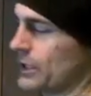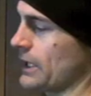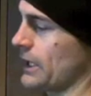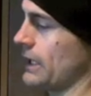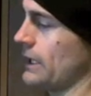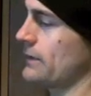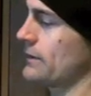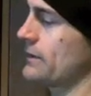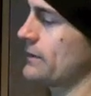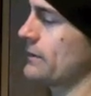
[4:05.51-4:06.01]
the
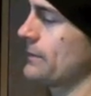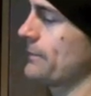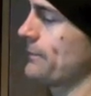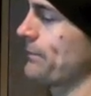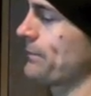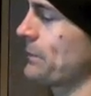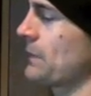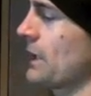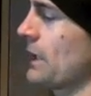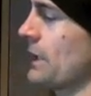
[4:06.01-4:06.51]
gates
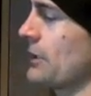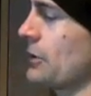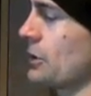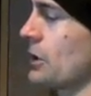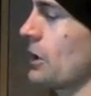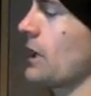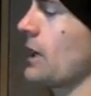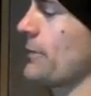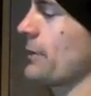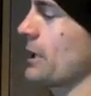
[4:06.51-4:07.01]
and your
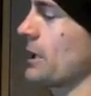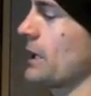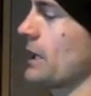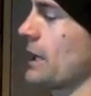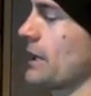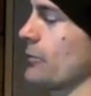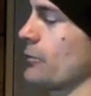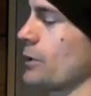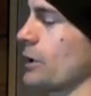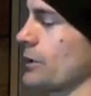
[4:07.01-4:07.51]
climbing
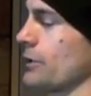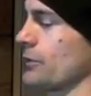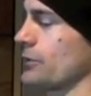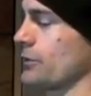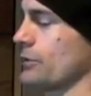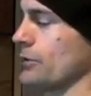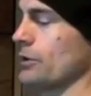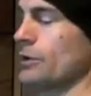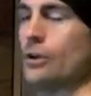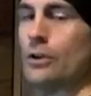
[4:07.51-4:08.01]
line
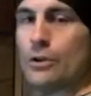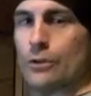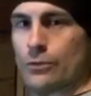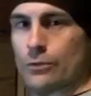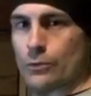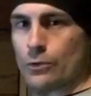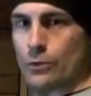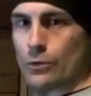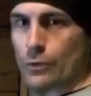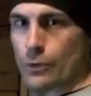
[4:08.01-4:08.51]
runs
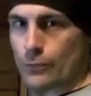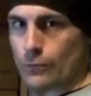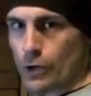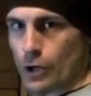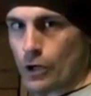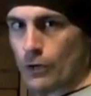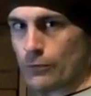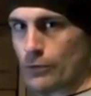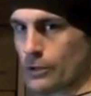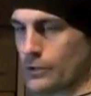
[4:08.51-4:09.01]
through the
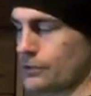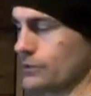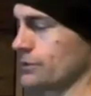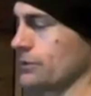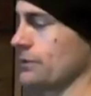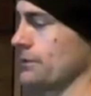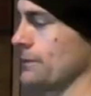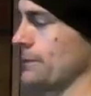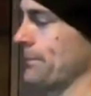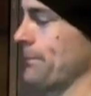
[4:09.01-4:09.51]

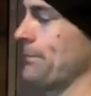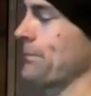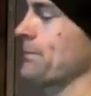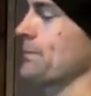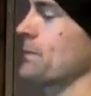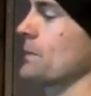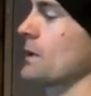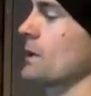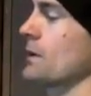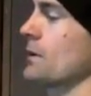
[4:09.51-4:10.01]
revolvers.
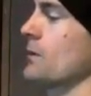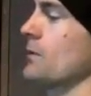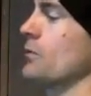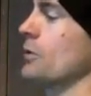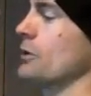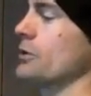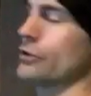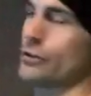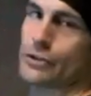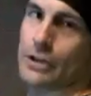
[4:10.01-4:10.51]

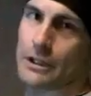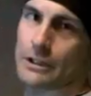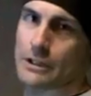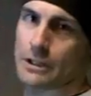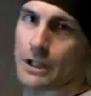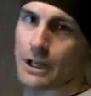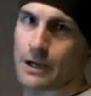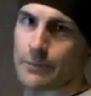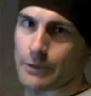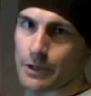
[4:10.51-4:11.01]
When you're done
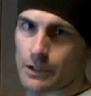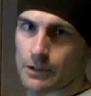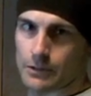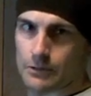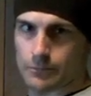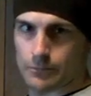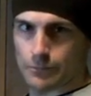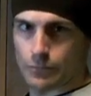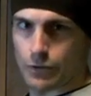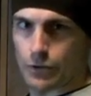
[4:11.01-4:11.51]
climbing,
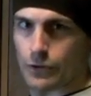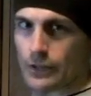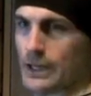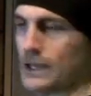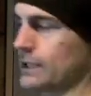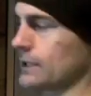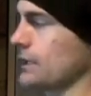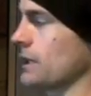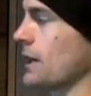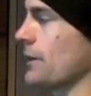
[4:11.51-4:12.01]
pull
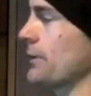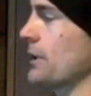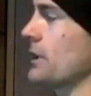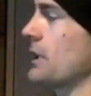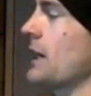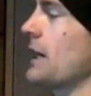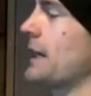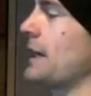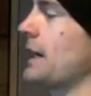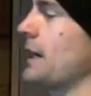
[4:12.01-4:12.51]
that climbing
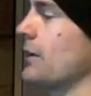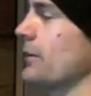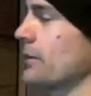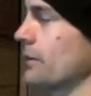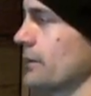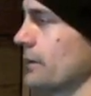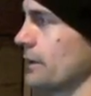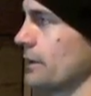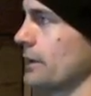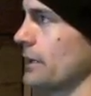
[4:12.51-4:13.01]
line
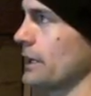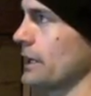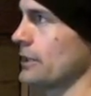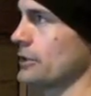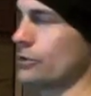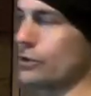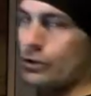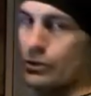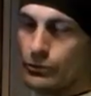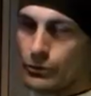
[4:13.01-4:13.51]
out
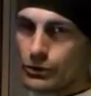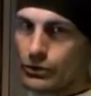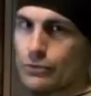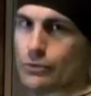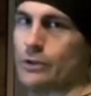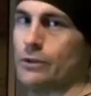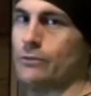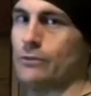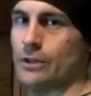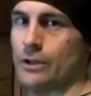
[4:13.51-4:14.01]
and you can
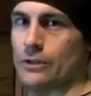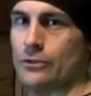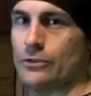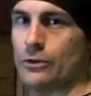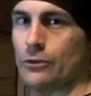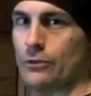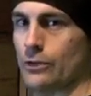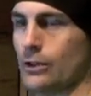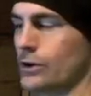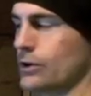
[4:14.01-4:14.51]
retrieve these
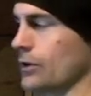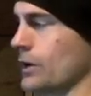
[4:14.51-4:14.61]
over the